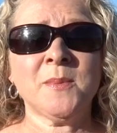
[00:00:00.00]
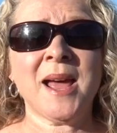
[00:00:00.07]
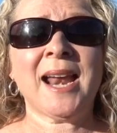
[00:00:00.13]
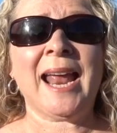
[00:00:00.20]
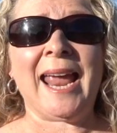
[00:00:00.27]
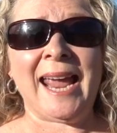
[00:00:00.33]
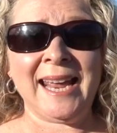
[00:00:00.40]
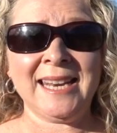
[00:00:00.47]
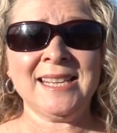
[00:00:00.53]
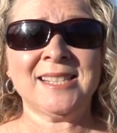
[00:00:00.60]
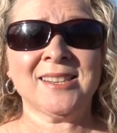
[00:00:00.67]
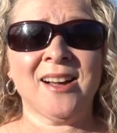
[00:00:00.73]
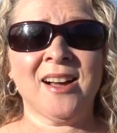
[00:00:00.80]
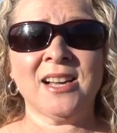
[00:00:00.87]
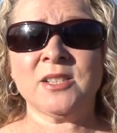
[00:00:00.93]
about any
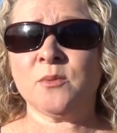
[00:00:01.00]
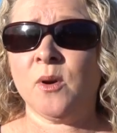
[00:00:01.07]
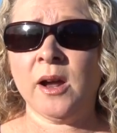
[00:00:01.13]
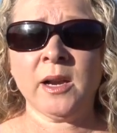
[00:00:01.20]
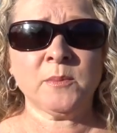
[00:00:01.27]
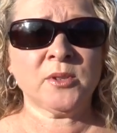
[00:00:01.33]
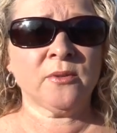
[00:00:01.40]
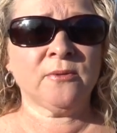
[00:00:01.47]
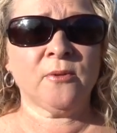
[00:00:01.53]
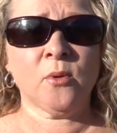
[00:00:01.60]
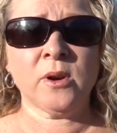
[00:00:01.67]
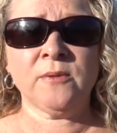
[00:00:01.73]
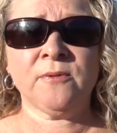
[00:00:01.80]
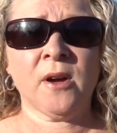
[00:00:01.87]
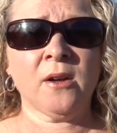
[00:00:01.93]
size, right up to
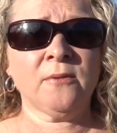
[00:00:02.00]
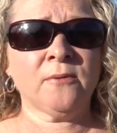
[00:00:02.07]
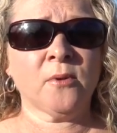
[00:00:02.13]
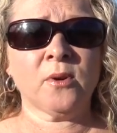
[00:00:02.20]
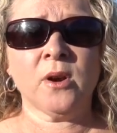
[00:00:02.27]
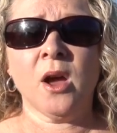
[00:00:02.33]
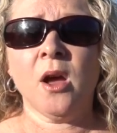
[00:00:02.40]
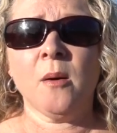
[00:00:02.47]
forty-five foot